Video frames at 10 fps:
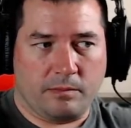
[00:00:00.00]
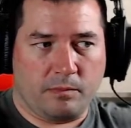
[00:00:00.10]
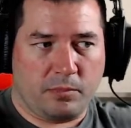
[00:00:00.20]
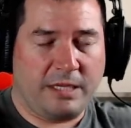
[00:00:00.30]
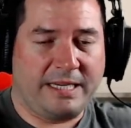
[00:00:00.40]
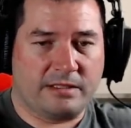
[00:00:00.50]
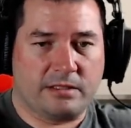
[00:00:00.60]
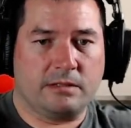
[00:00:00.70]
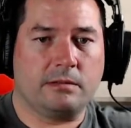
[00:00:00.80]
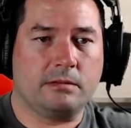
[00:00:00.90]

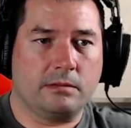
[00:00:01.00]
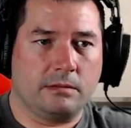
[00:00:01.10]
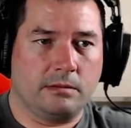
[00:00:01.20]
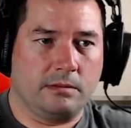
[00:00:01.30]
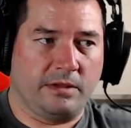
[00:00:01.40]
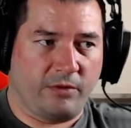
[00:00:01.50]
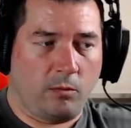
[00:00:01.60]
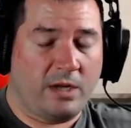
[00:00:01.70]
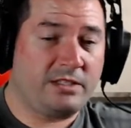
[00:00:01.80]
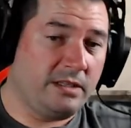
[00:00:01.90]
please, if you're
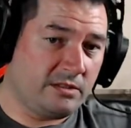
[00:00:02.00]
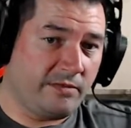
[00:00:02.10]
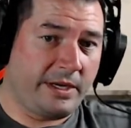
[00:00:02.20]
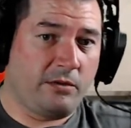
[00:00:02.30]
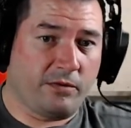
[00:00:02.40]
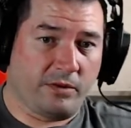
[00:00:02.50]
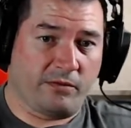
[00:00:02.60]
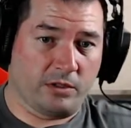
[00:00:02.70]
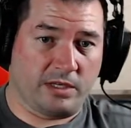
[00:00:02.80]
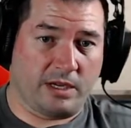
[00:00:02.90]
watching this video for the
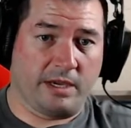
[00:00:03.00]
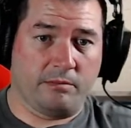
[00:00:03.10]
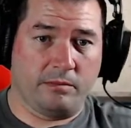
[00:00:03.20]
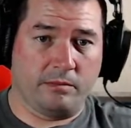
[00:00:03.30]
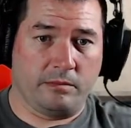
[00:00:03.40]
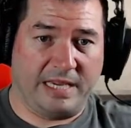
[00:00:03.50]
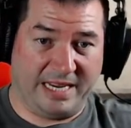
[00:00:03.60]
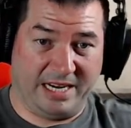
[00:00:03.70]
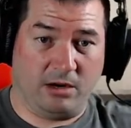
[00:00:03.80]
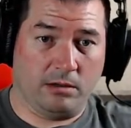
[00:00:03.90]
first time
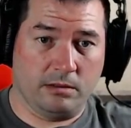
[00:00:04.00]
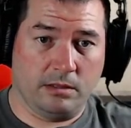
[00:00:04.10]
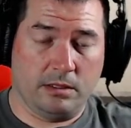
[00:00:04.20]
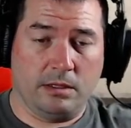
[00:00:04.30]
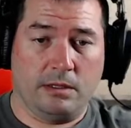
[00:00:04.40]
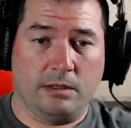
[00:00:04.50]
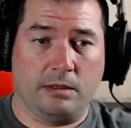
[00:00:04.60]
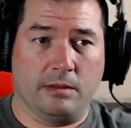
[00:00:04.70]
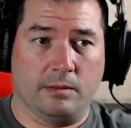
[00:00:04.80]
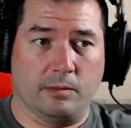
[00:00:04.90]
here,
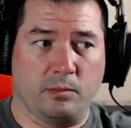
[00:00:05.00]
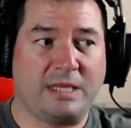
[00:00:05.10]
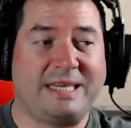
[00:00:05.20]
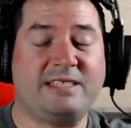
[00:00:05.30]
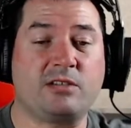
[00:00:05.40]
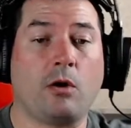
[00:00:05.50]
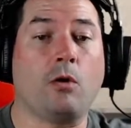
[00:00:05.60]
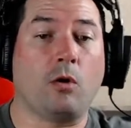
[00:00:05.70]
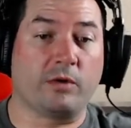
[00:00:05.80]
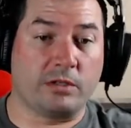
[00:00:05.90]
please go
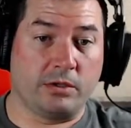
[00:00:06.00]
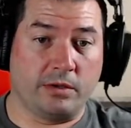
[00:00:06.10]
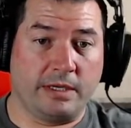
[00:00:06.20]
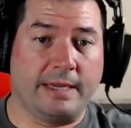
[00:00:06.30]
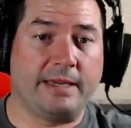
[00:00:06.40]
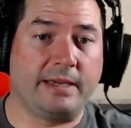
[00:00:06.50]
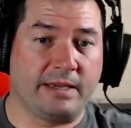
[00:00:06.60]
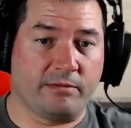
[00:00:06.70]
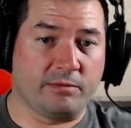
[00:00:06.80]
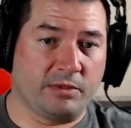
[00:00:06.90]
over to it,
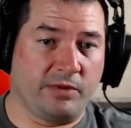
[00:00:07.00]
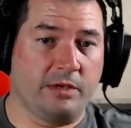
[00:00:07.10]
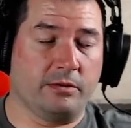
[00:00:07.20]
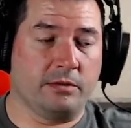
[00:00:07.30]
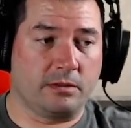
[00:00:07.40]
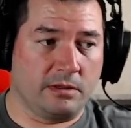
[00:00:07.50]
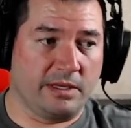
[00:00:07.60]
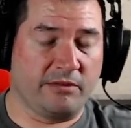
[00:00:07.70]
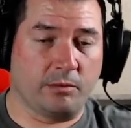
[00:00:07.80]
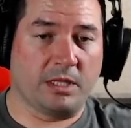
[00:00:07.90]
give him some views,
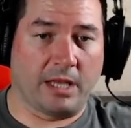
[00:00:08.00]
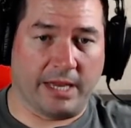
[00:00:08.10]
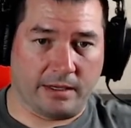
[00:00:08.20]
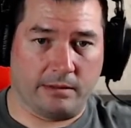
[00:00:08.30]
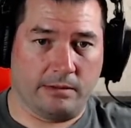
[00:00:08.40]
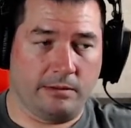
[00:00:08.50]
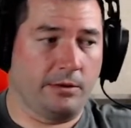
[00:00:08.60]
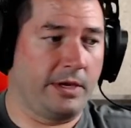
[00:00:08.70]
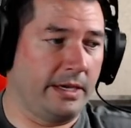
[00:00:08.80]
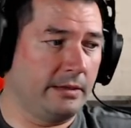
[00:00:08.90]
give him a like.
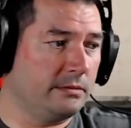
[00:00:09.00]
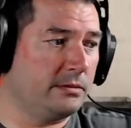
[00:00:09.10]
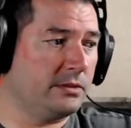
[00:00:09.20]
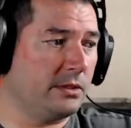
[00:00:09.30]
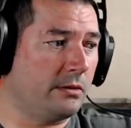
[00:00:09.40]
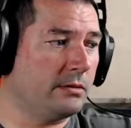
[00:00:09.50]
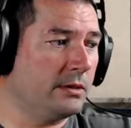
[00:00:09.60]
Okay, so